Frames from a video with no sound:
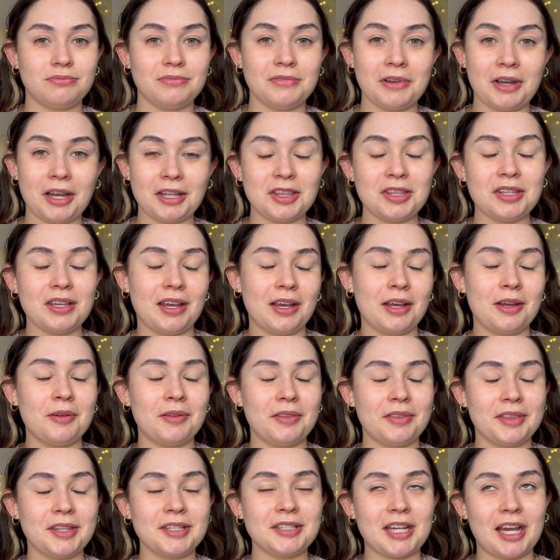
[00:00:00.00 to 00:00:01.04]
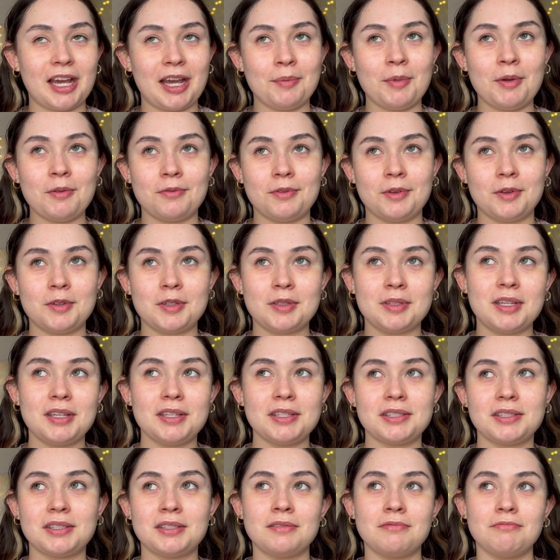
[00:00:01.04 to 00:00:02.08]
At the time I'm filming
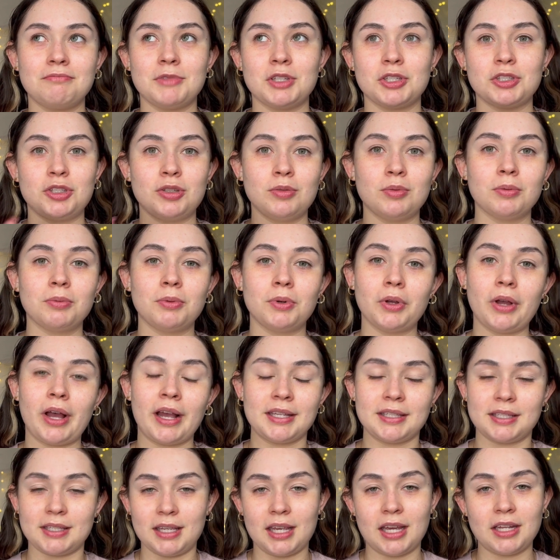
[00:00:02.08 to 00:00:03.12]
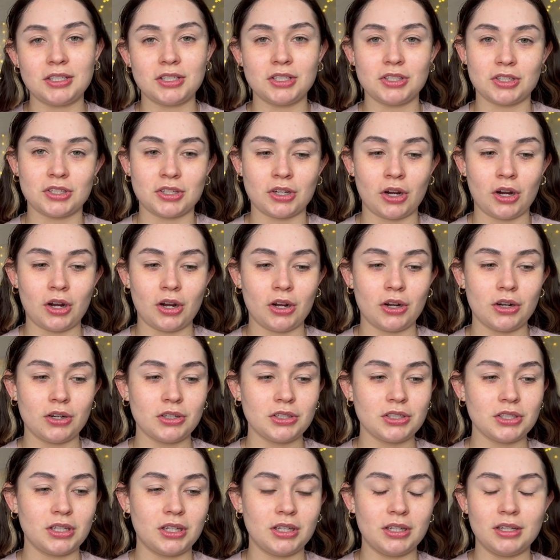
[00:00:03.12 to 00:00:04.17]
this, the Super Bowl has yet to
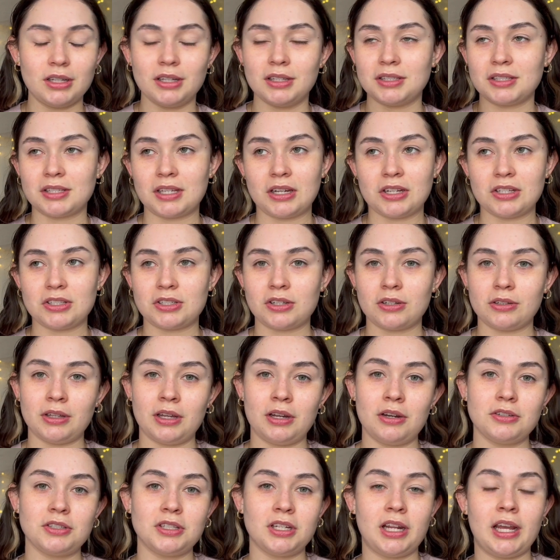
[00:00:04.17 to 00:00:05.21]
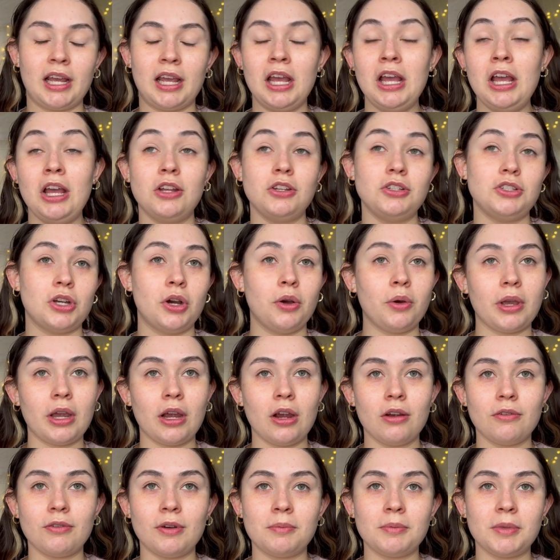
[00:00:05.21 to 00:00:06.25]
start. It's gonna start later today. Don't
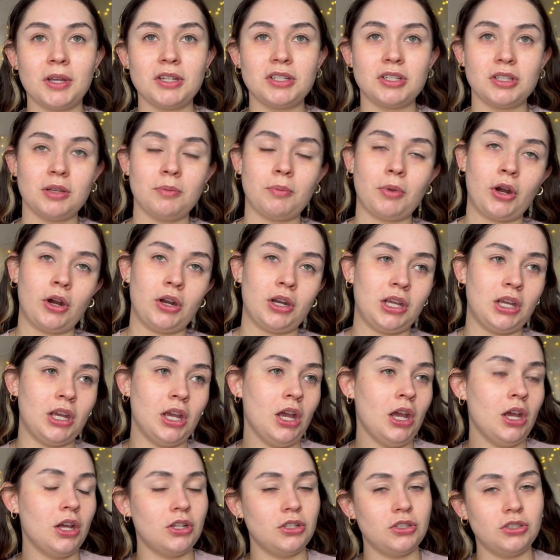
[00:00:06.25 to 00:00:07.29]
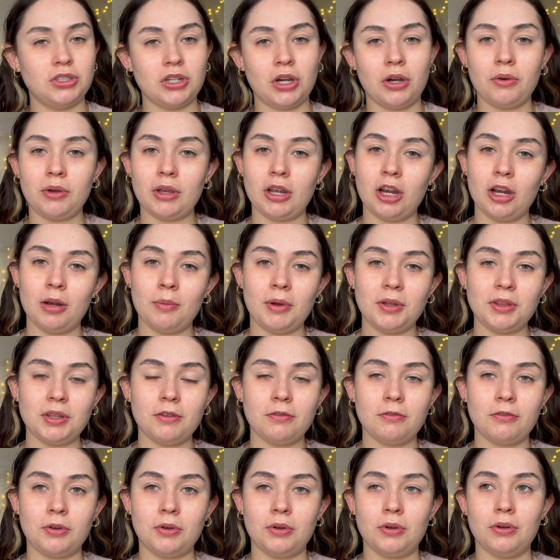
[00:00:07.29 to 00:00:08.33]
care if I'm late to the party. Don't care about the
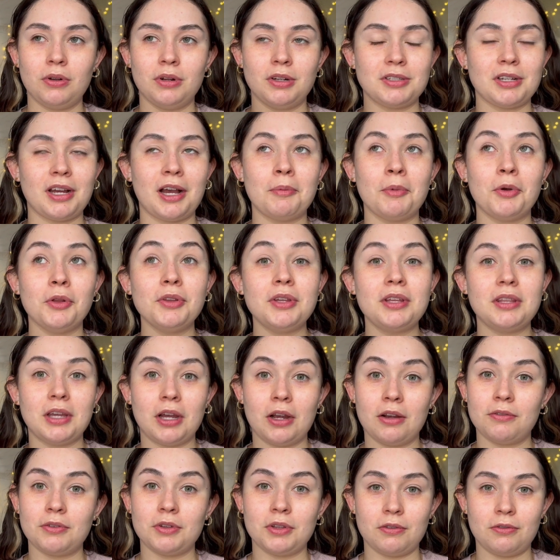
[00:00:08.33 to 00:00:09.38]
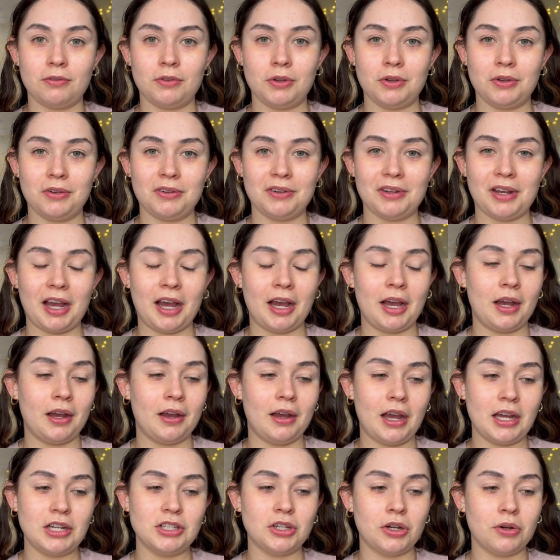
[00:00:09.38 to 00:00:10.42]
food. I'm only there for the food.
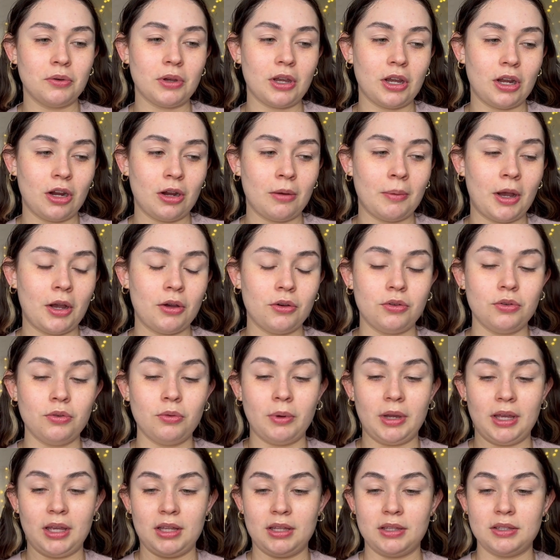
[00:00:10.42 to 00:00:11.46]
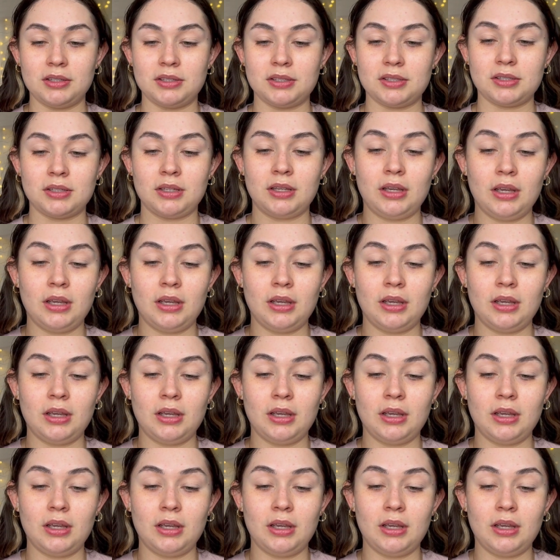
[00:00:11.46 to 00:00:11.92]
I don't care about who wins.